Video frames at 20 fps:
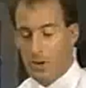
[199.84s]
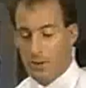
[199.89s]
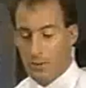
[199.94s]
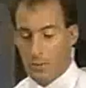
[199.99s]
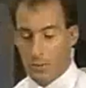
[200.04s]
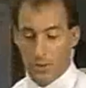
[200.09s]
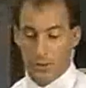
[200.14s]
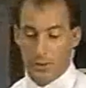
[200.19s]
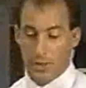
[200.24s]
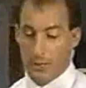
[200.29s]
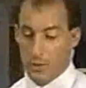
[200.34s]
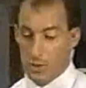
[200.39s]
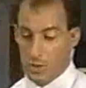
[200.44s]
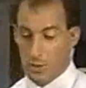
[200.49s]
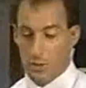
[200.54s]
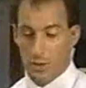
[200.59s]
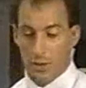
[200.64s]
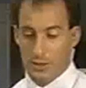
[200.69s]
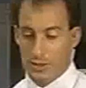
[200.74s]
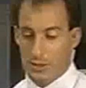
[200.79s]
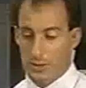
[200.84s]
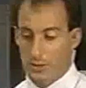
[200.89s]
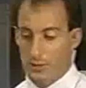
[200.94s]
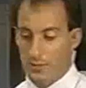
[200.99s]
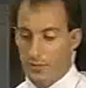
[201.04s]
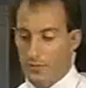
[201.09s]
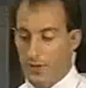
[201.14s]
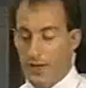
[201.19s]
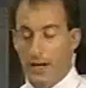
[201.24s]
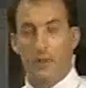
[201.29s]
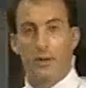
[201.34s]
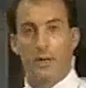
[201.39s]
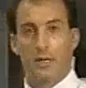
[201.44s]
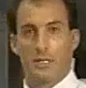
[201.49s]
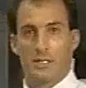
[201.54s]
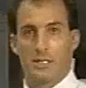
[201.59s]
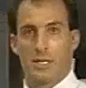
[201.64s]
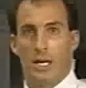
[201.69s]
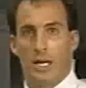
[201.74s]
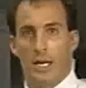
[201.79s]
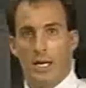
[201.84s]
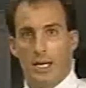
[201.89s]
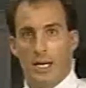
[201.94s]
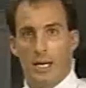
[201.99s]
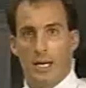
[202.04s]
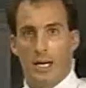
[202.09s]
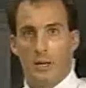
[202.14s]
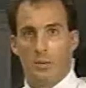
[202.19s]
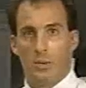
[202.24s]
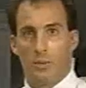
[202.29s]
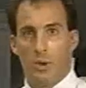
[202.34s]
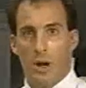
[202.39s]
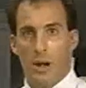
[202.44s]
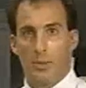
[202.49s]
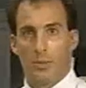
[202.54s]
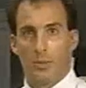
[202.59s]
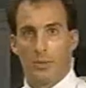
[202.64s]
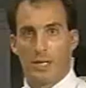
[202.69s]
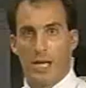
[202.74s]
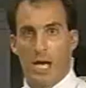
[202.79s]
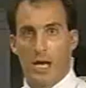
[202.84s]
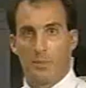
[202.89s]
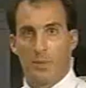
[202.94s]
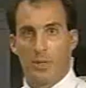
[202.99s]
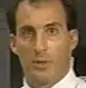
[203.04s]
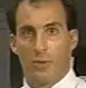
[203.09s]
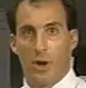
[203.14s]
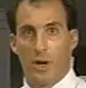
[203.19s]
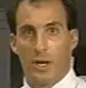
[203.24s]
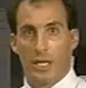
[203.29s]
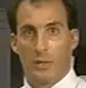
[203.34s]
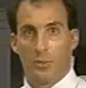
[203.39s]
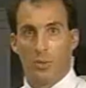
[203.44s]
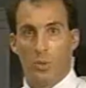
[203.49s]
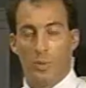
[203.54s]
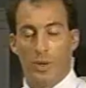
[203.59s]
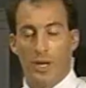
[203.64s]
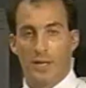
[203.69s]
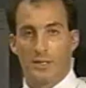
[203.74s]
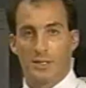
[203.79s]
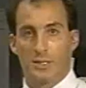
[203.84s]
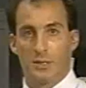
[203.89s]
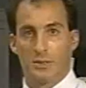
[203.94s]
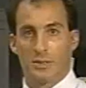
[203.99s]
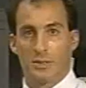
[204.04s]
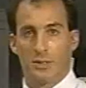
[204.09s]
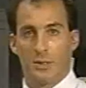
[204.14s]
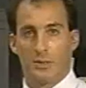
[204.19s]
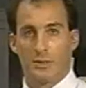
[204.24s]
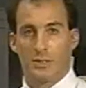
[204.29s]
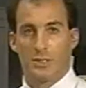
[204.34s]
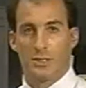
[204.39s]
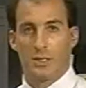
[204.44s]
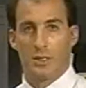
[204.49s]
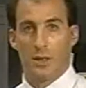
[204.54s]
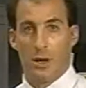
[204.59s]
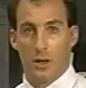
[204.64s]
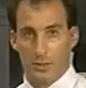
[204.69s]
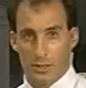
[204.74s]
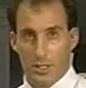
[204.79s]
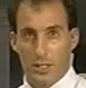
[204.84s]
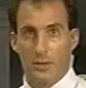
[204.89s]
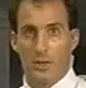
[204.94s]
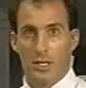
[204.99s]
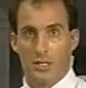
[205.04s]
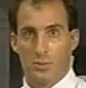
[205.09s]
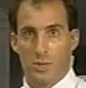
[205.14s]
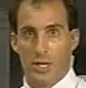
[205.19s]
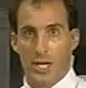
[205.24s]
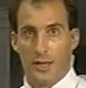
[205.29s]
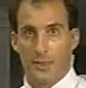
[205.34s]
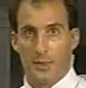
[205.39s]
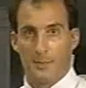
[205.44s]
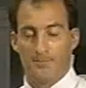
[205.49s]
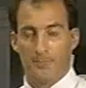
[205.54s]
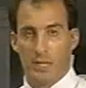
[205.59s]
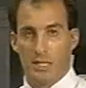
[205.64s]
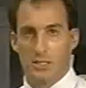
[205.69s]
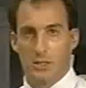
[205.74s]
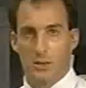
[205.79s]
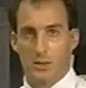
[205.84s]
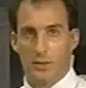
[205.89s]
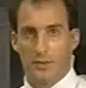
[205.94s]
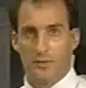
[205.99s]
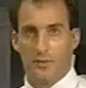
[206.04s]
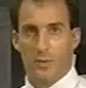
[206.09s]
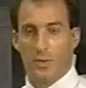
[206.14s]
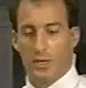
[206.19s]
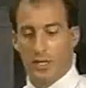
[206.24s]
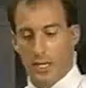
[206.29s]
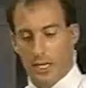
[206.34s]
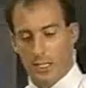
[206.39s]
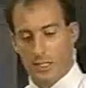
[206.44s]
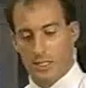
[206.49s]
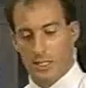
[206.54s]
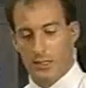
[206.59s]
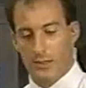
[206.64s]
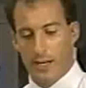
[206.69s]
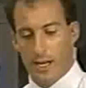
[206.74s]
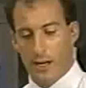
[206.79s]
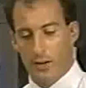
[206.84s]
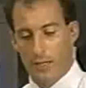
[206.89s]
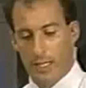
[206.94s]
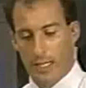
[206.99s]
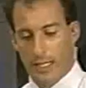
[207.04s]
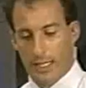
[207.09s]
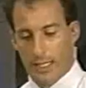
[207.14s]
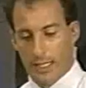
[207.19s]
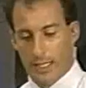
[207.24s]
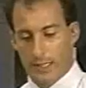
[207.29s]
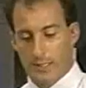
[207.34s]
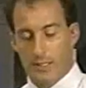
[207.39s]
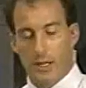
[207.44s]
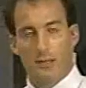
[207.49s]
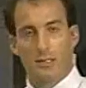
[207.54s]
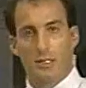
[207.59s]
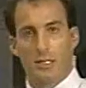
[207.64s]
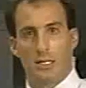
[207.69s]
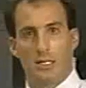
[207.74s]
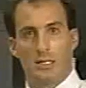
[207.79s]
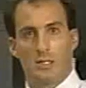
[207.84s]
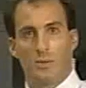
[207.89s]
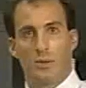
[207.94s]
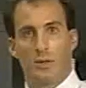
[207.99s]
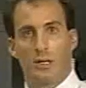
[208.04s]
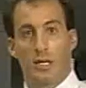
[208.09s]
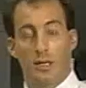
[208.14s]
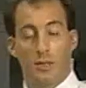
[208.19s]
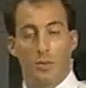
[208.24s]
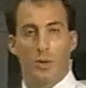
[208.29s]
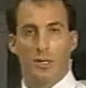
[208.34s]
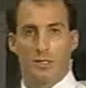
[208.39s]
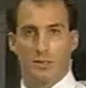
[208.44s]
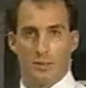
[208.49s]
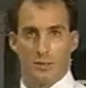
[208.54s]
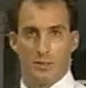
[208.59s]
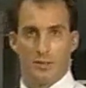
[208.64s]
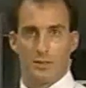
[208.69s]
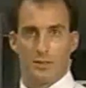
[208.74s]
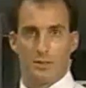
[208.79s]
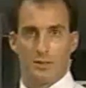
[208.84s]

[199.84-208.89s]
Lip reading: of the world, and I'm sure also the ferries, will probably not be running, and we'll pass those notes along to you as we get them. Let's go to the Forecast Center now and talk to Keith Westerlich.